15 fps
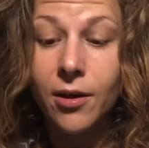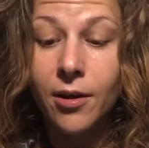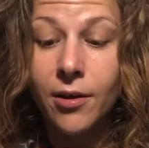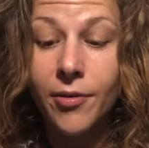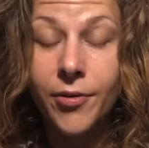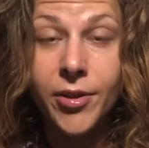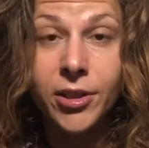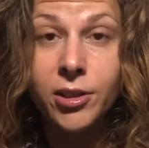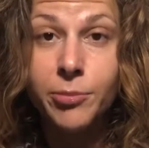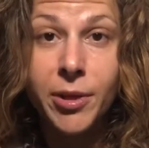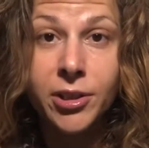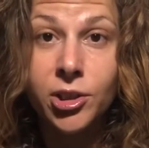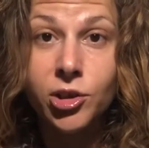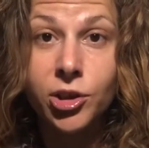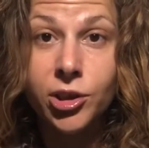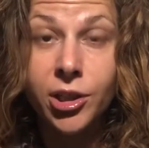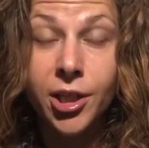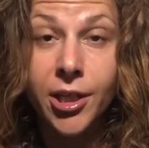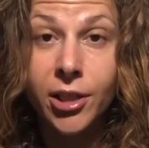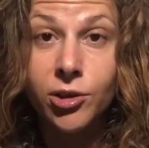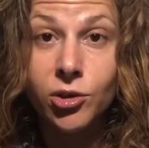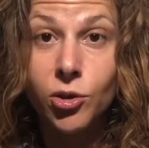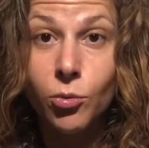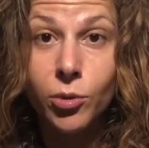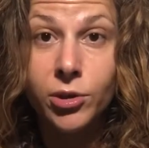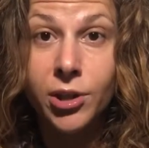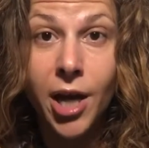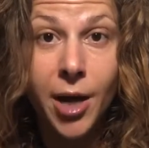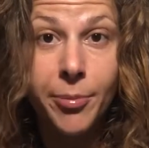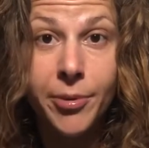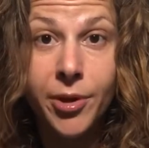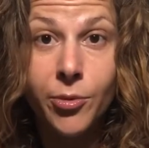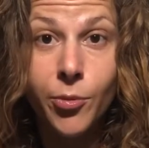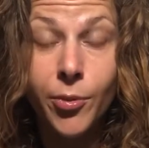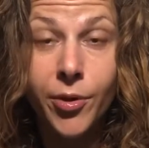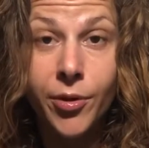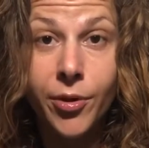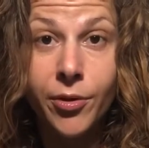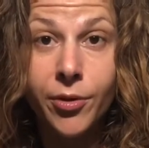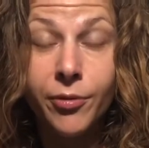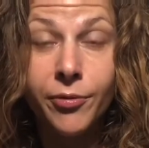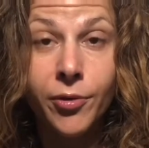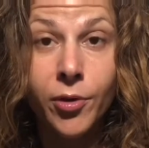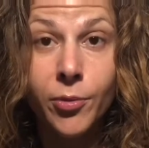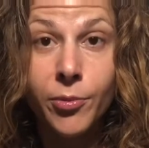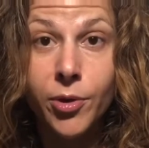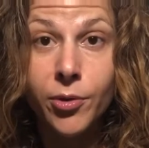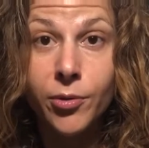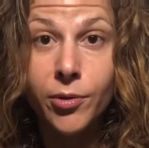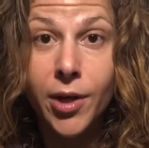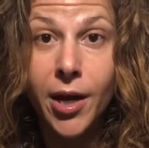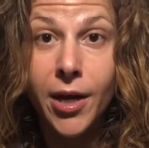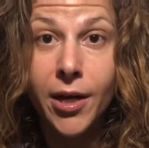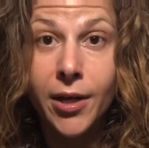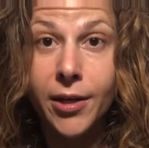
this message is connected to what's happening with the full moon. And